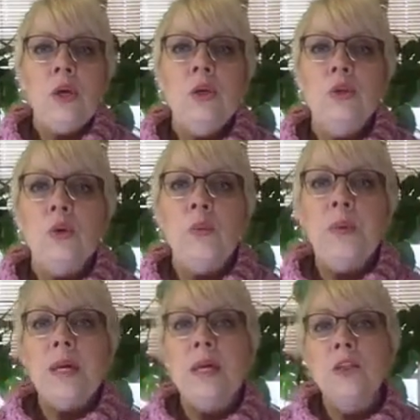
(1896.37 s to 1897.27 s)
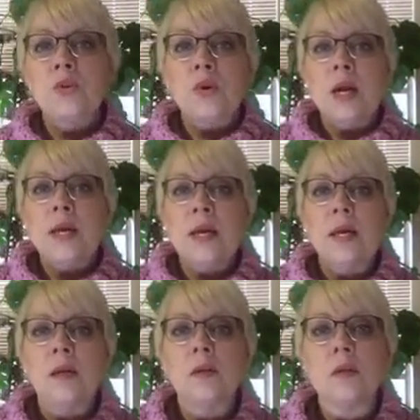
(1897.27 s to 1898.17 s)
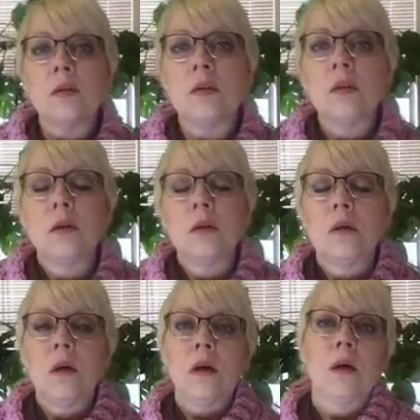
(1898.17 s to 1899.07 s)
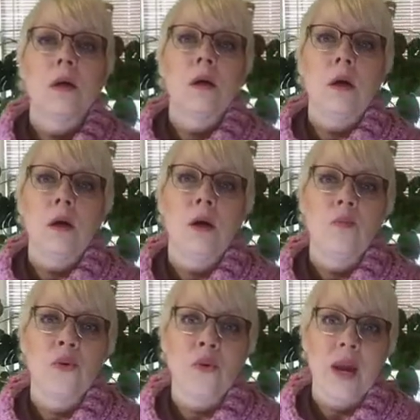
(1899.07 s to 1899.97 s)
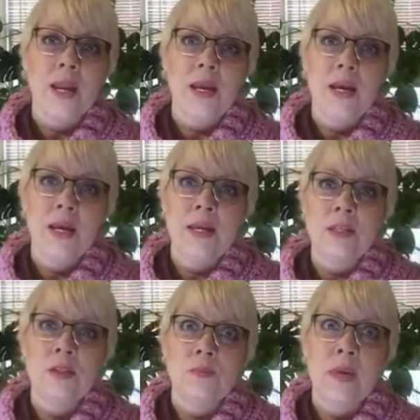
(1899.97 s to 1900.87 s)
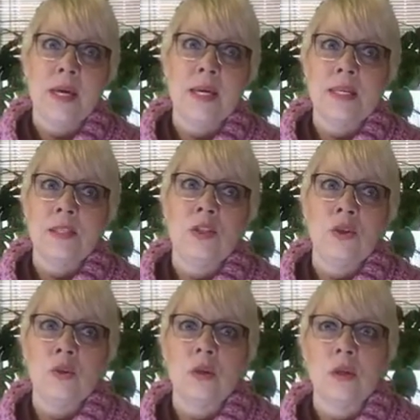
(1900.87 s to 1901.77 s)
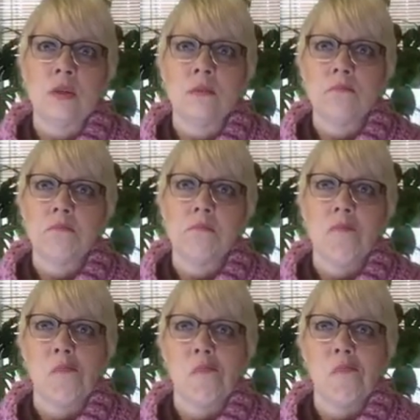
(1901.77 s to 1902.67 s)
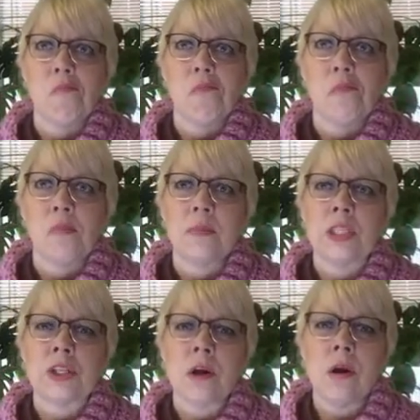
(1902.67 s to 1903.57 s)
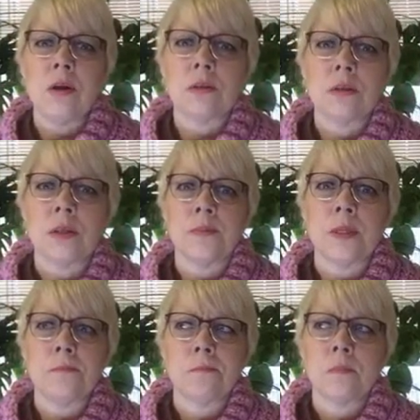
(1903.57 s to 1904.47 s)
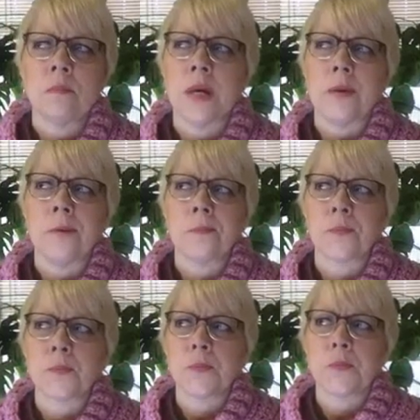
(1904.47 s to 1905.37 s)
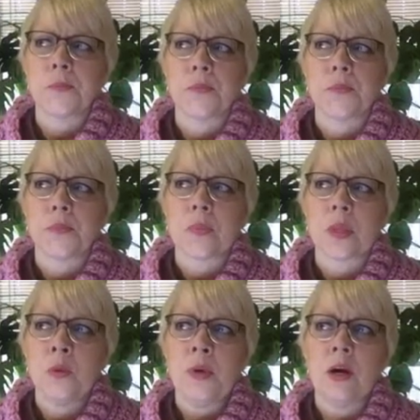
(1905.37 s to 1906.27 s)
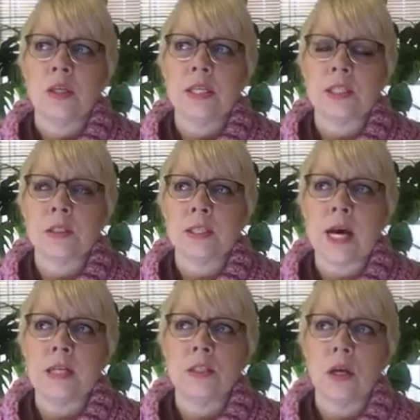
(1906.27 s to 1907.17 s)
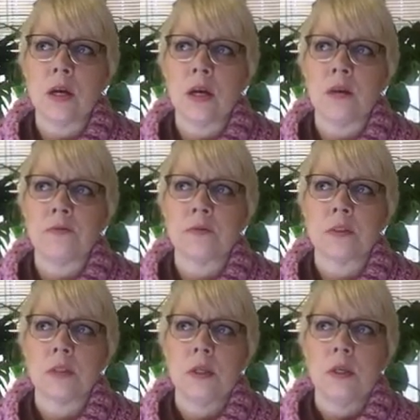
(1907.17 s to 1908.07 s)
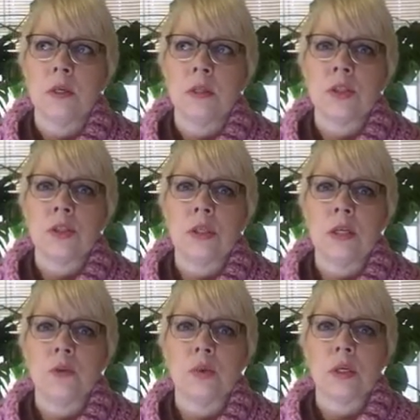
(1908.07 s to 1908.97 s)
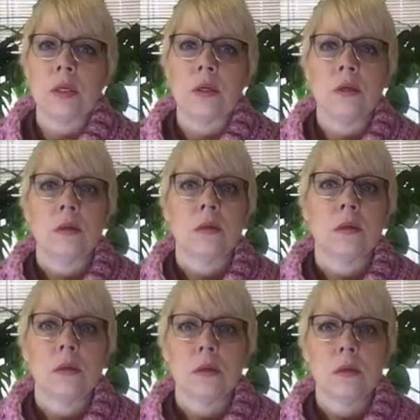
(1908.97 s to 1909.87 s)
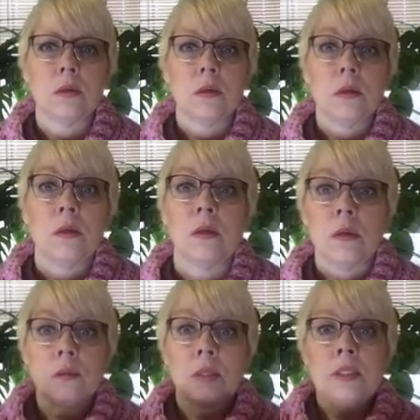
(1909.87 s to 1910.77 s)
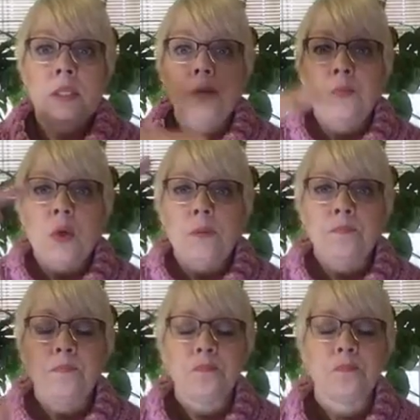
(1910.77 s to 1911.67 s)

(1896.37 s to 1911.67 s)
You could do a big triangle granny and make it into a shawl or something, maybe. It'd be hard to get the sides long enough unless you did it really a deep one.